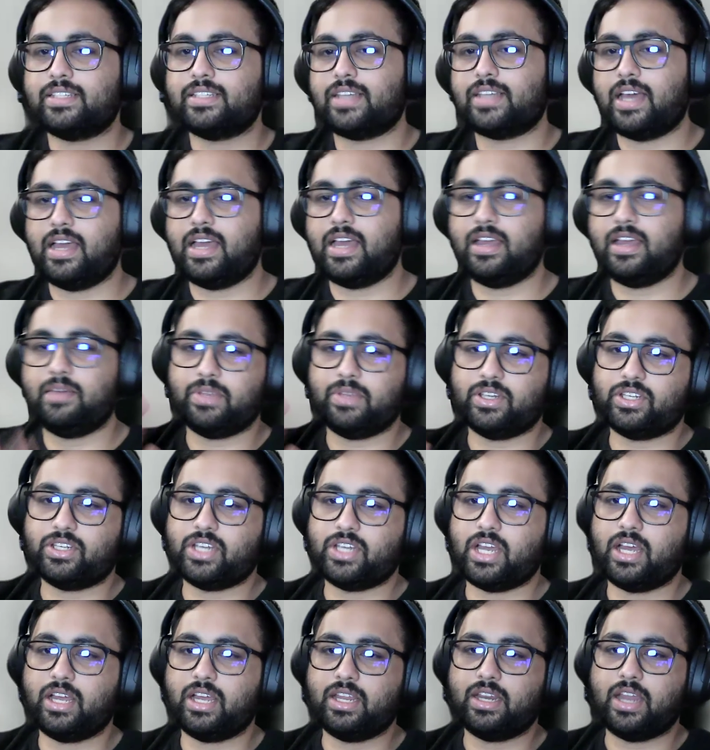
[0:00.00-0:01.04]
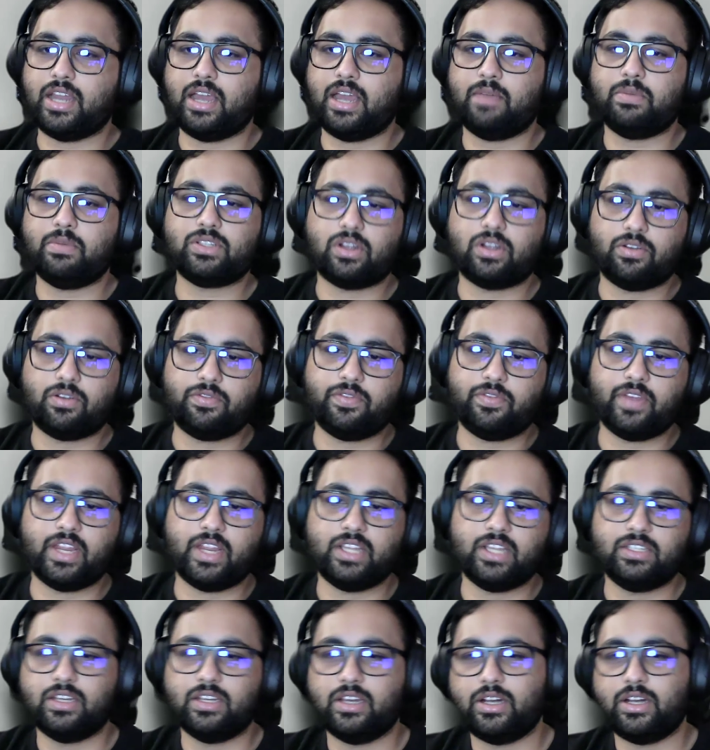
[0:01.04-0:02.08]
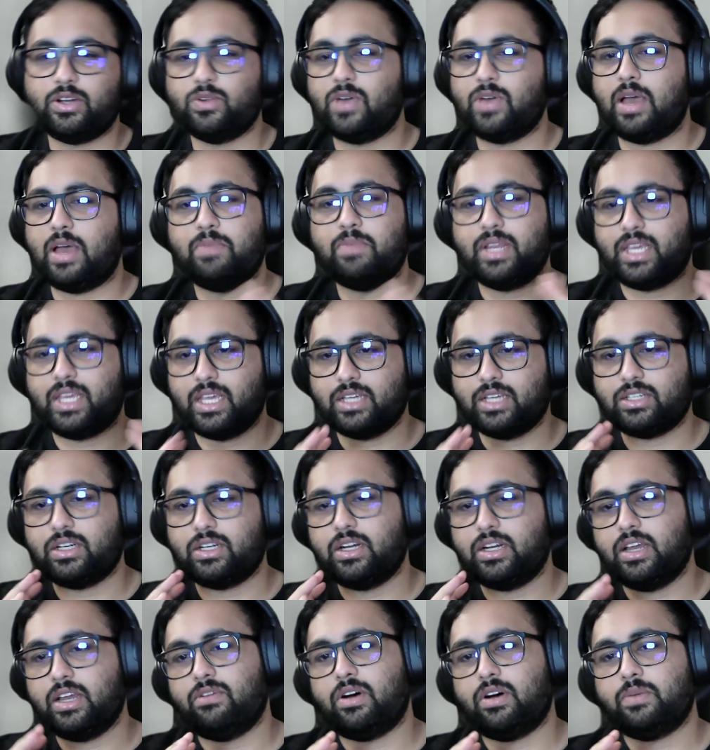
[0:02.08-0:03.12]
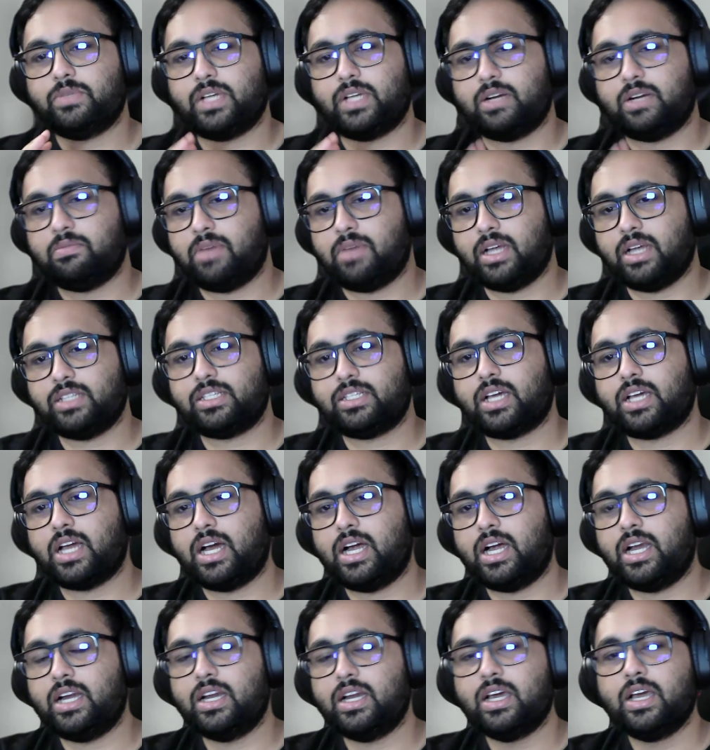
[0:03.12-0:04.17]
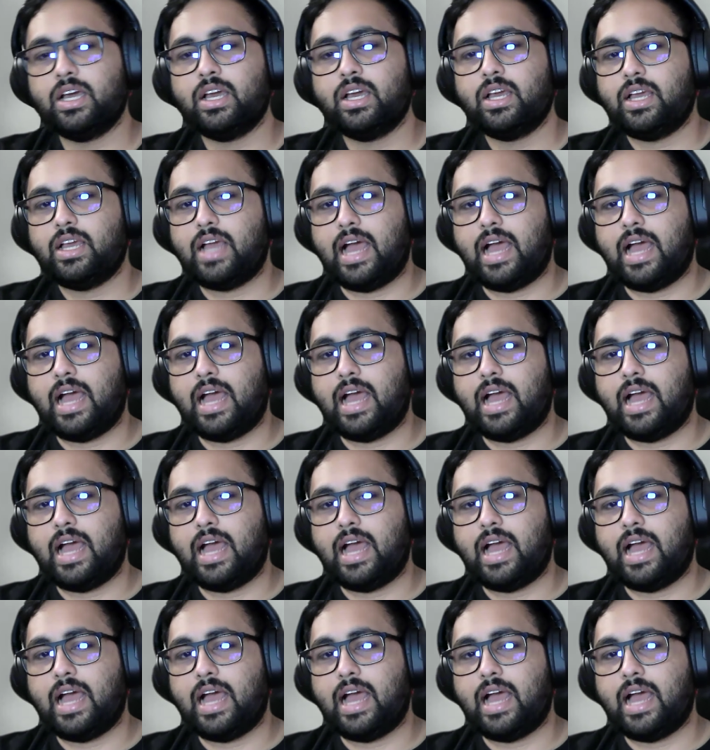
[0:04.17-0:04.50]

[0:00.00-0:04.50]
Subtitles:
guys, I am Ishan. I'm a software engineer to application DevOps at Mastercard.